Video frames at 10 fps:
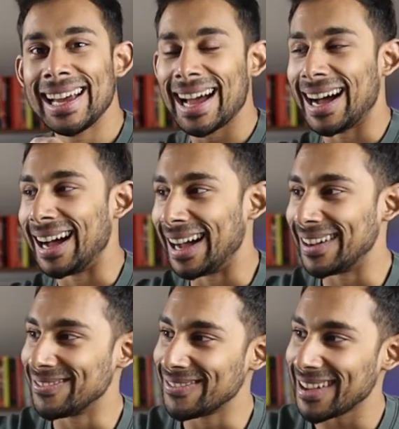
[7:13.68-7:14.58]

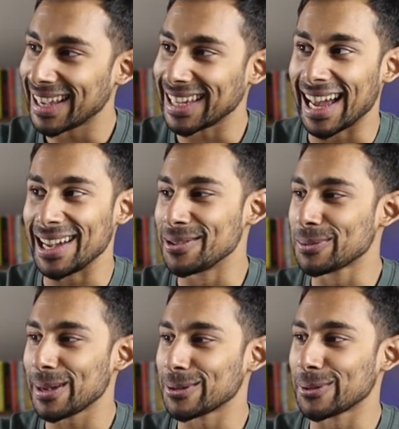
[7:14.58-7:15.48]
Um, yeah, it was,
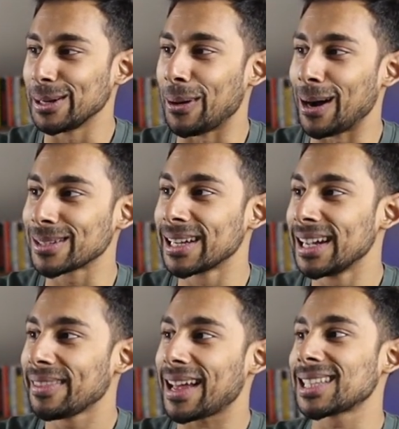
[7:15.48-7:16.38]
it was really wild.
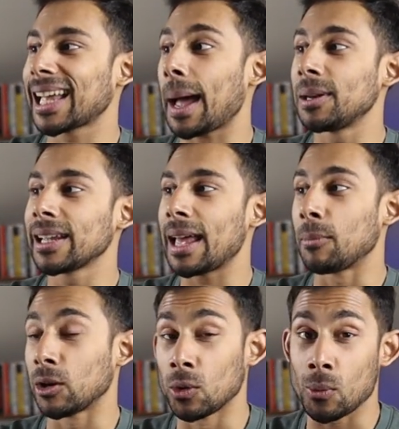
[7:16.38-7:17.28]
That's the gap in the game
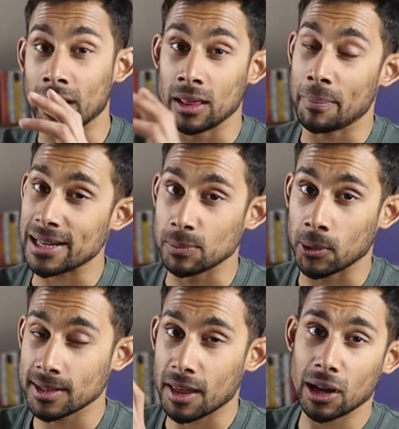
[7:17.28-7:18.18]
model, one of the best
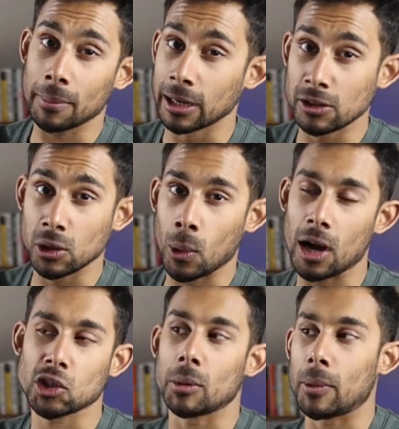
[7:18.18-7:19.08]
models. I think I'm gonna do a
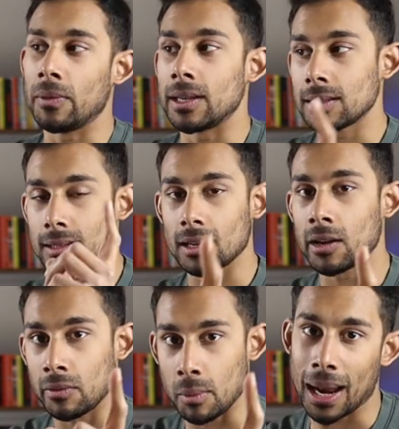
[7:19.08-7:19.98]
workshop on this inside
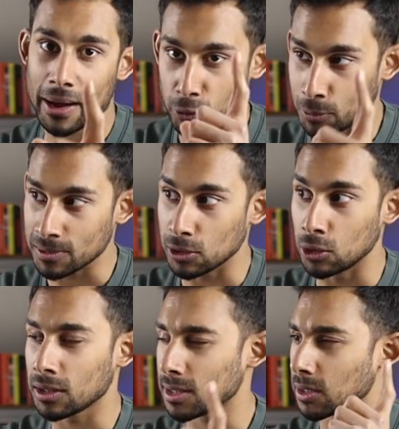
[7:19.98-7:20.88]
of the platform soon
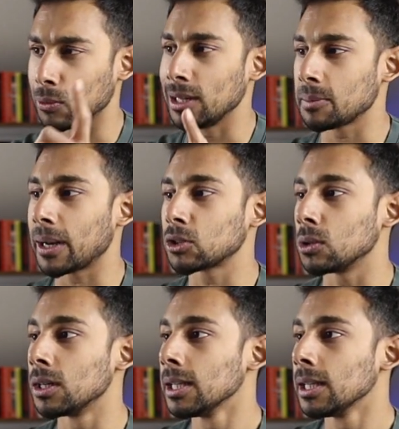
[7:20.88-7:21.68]
because it's really special.